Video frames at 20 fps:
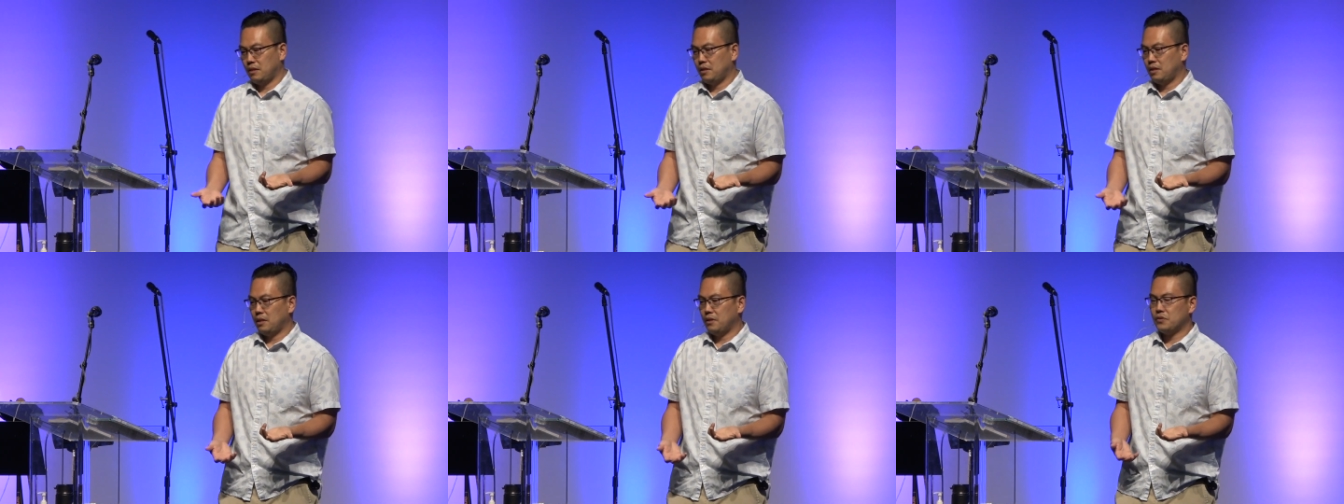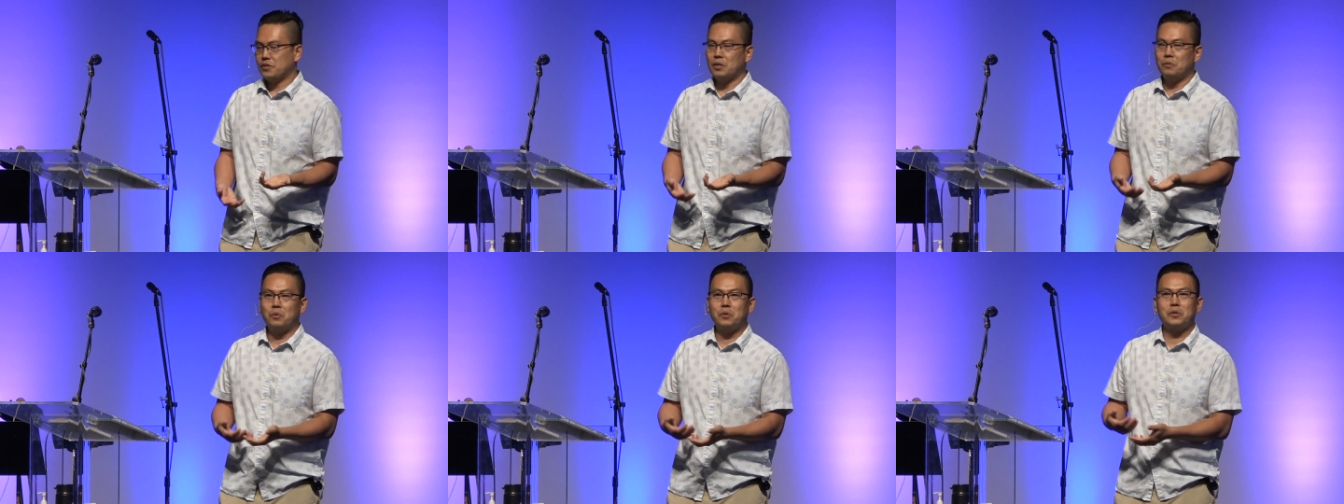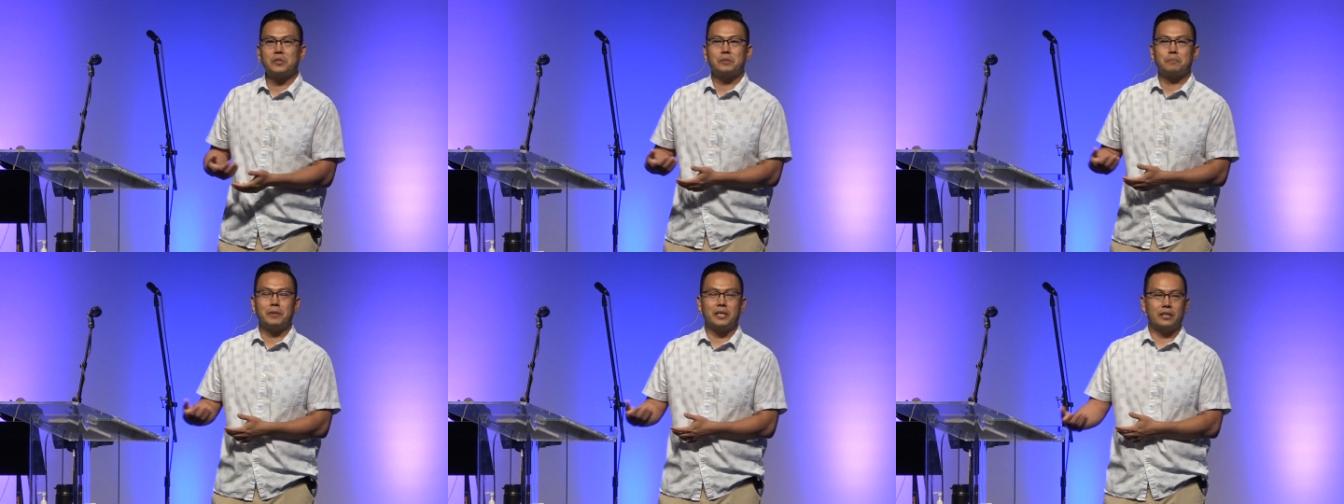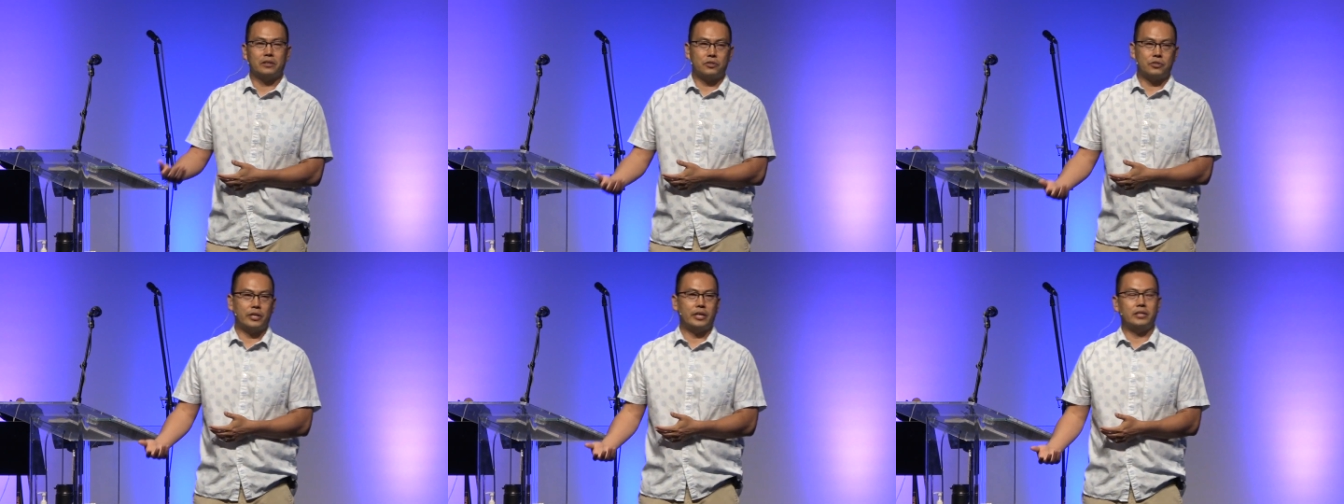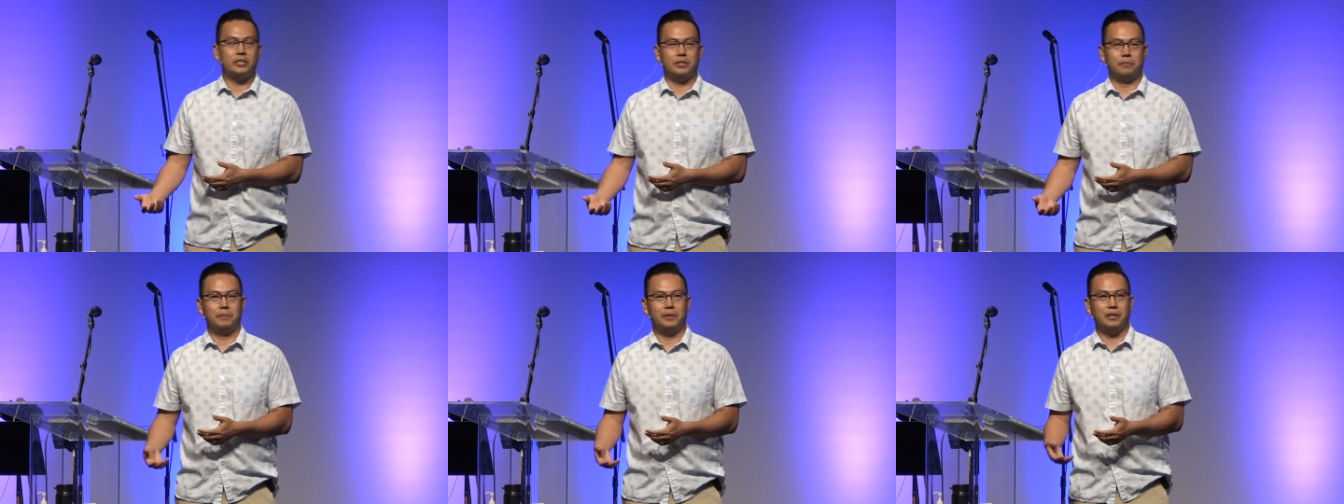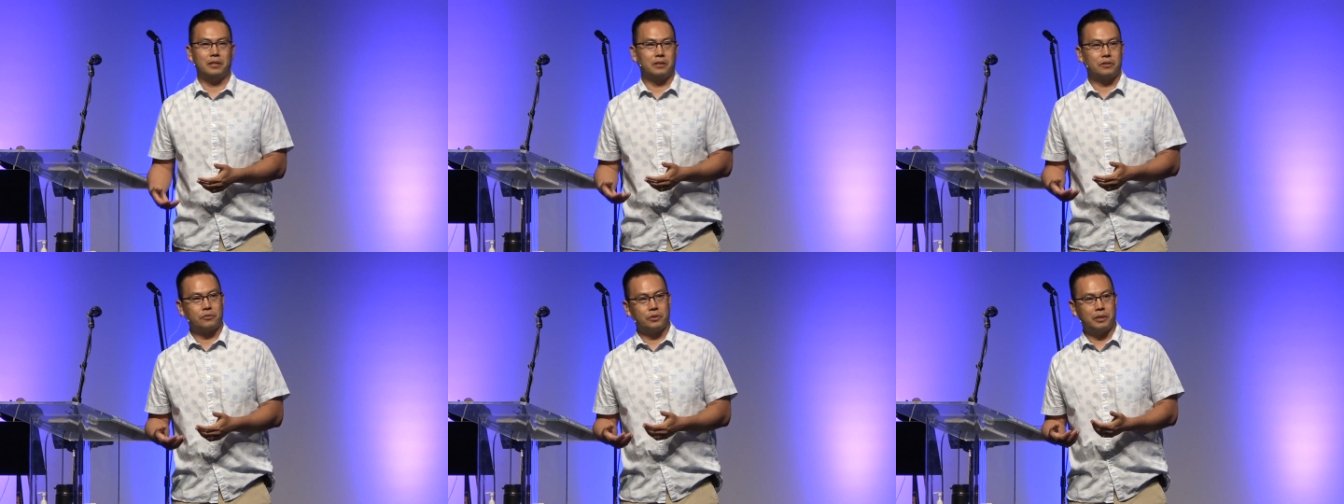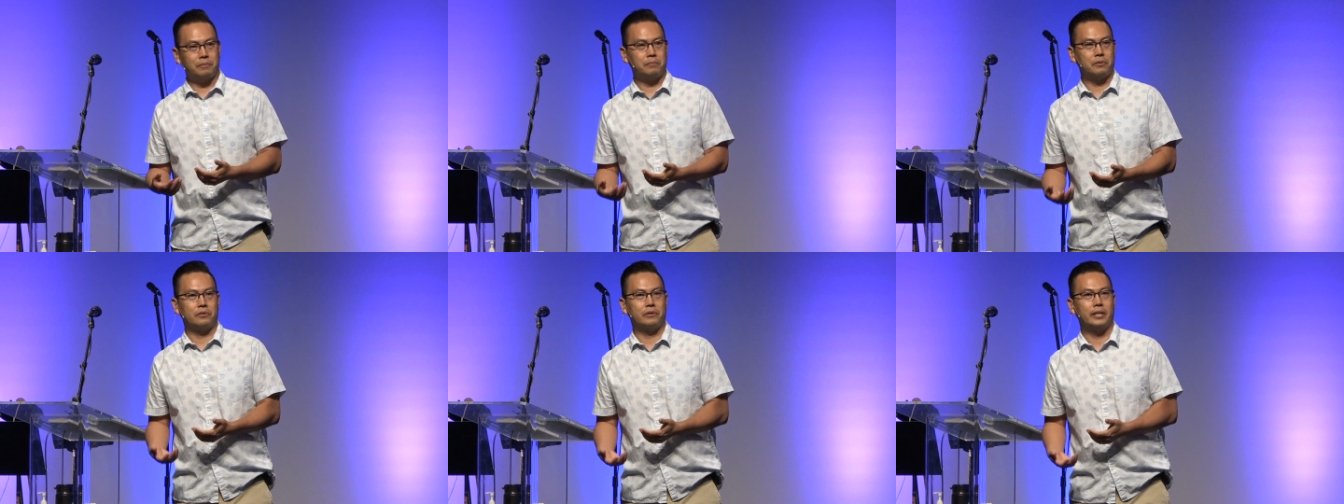if someone was being trained to be a
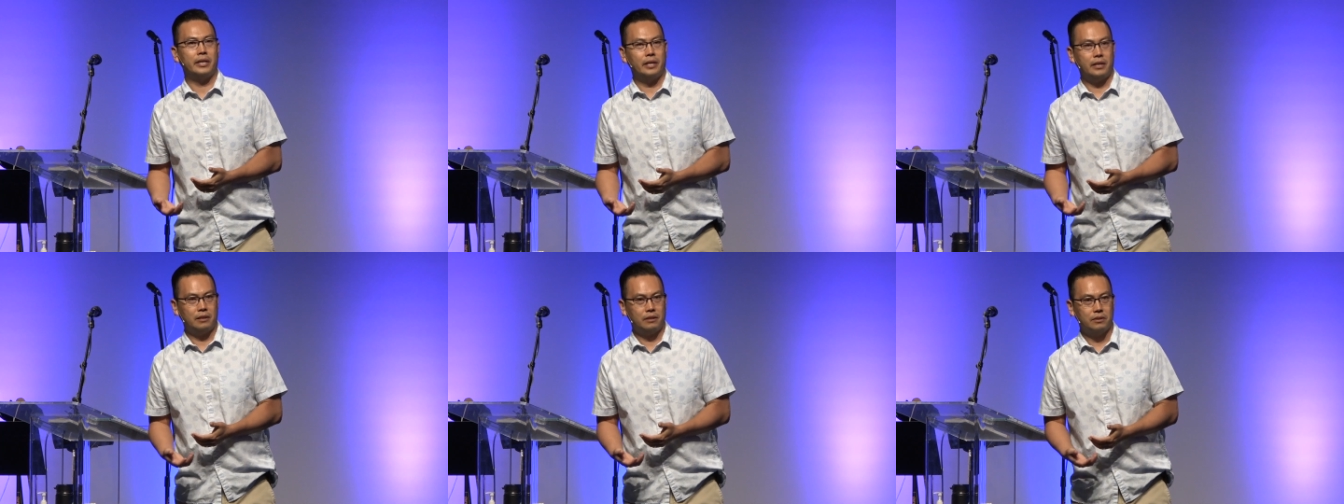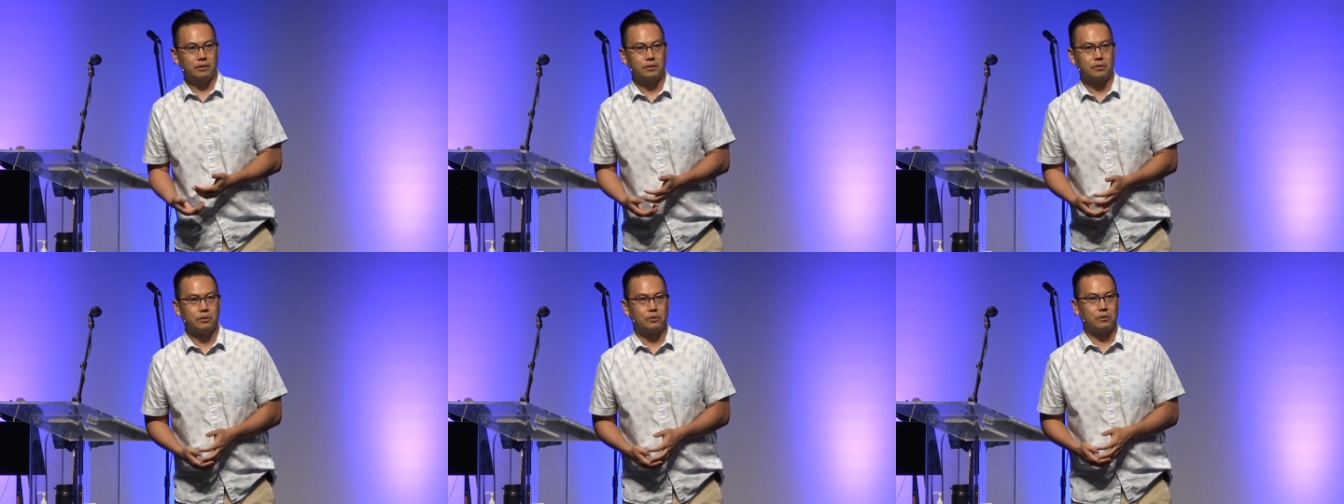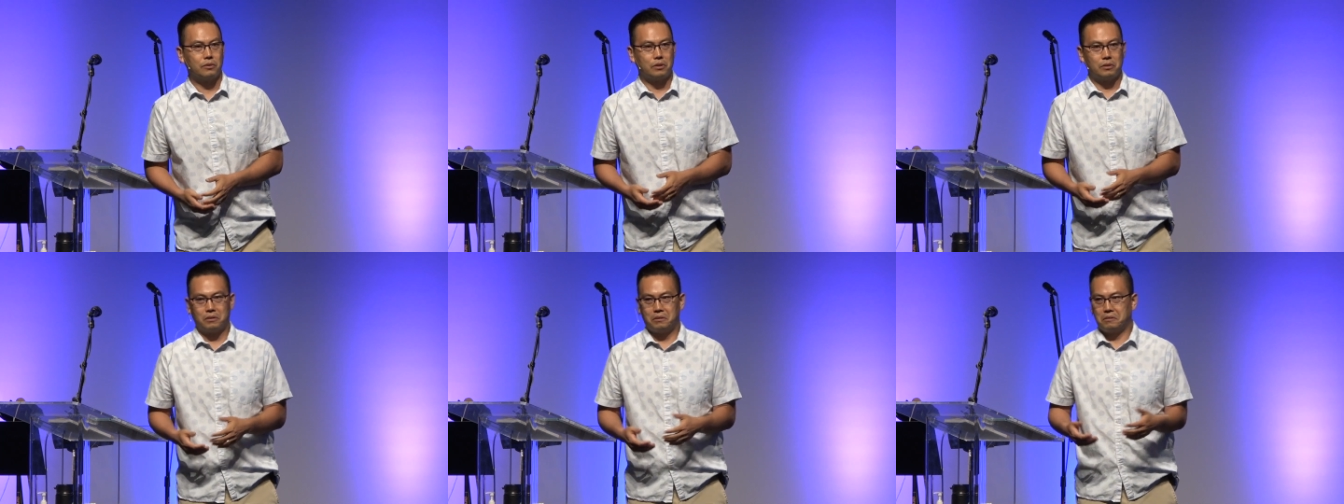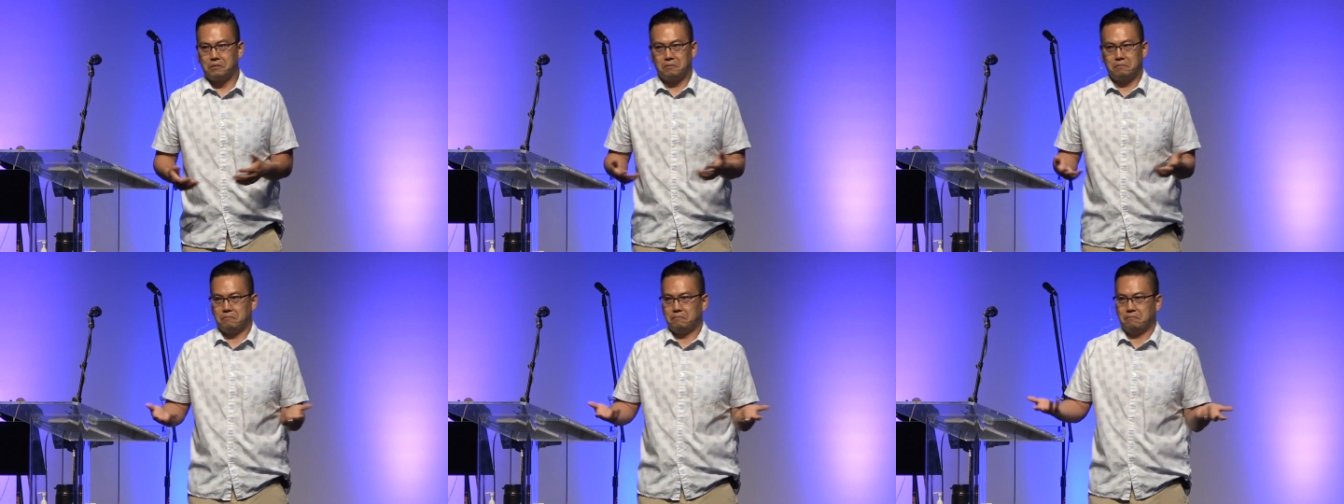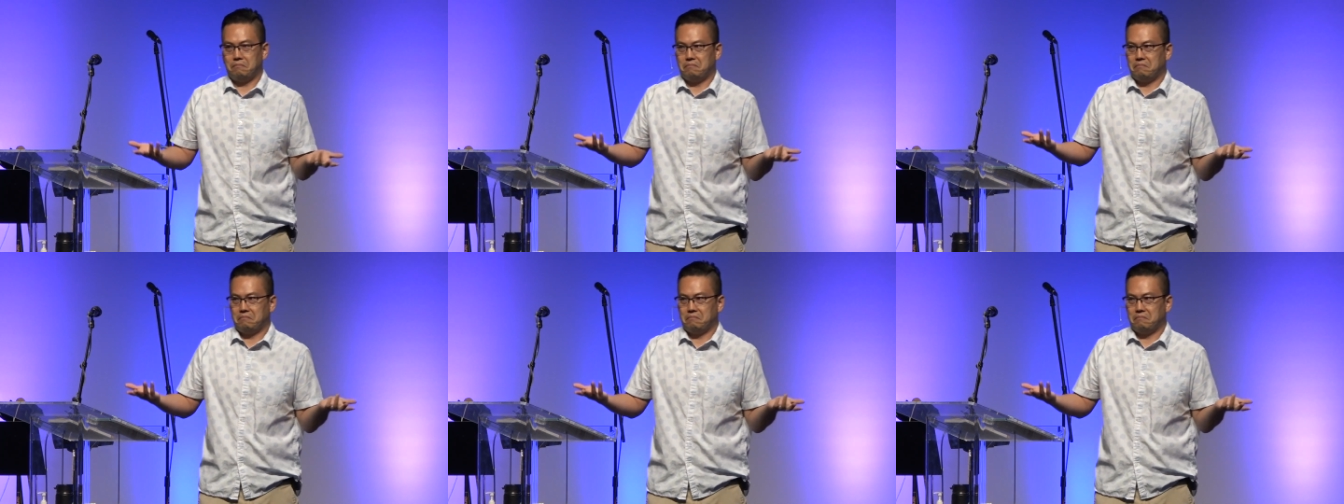Green Beret or,